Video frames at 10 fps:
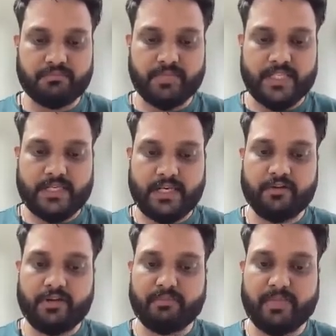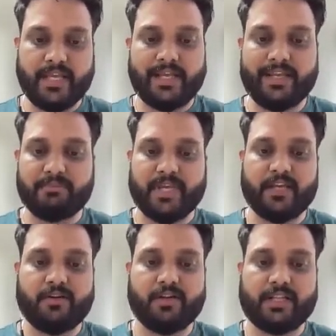basically you'll make an
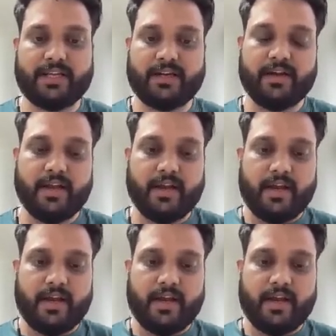API call there,